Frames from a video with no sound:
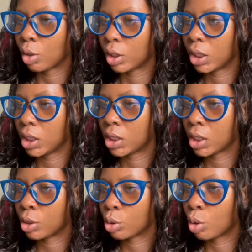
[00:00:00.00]
on it,
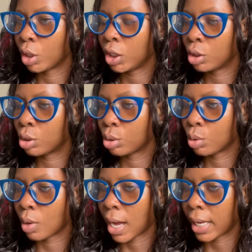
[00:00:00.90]
it's going
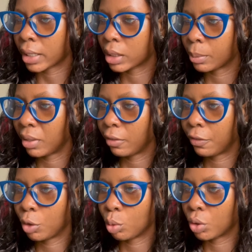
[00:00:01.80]
to ask me
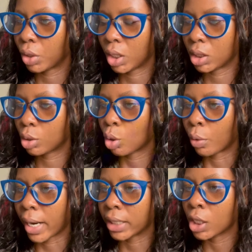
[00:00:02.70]
few things. All
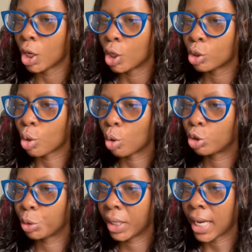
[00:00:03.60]
right, so
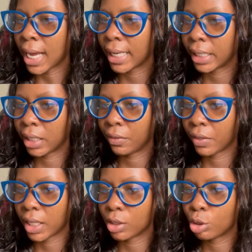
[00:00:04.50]
trigger an
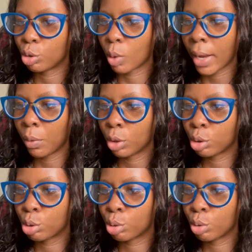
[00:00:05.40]
event. Do I
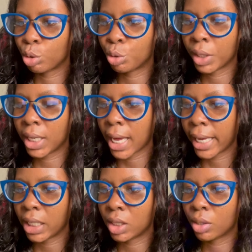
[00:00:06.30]
want to trigger
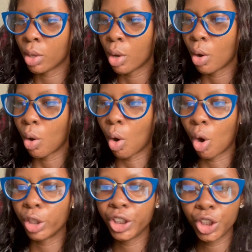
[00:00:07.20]
it
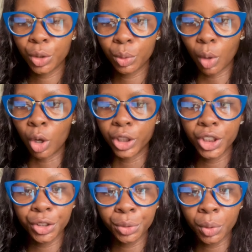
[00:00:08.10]
or new
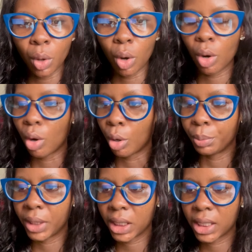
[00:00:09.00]
or
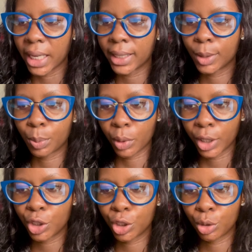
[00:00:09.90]
updated
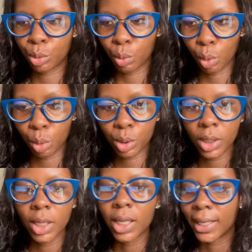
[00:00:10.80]
spreadsheet
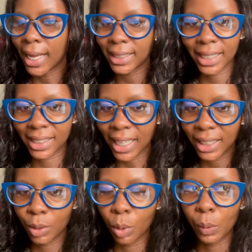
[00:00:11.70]
rules? That's
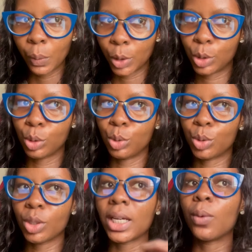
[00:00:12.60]
exactly what we want to do,
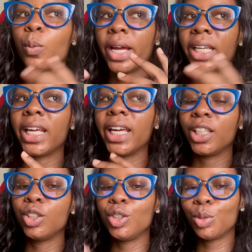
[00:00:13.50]
so that when there's
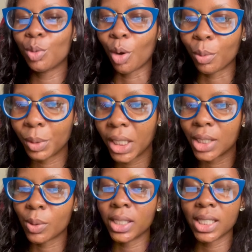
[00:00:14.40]
a new
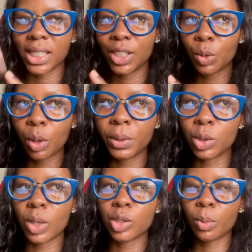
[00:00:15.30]

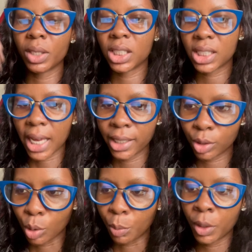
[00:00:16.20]
update, when somebody
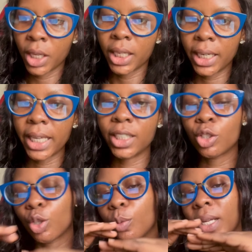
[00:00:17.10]
signs up, then
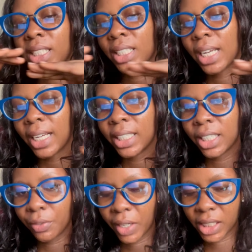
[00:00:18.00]
it automatically
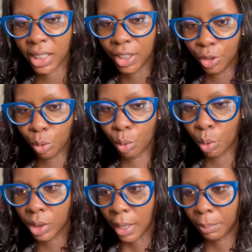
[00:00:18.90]
creates a new
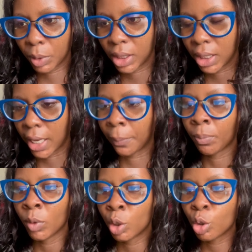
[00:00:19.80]
rules and put it there.
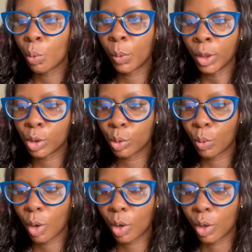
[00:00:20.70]
So we want to
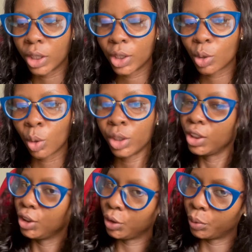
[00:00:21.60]
work on it
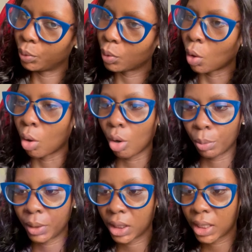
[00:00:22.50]
on new
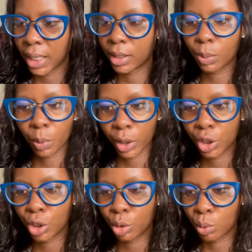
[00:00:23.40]
or updated
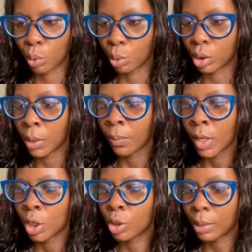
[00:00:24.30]
spreadsheet rules.
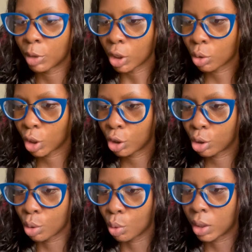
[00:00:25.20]
So I'm just going
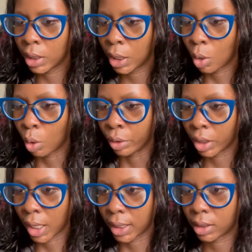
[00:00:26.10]
to click
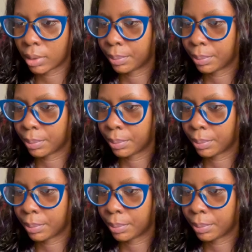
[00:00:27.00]
on that.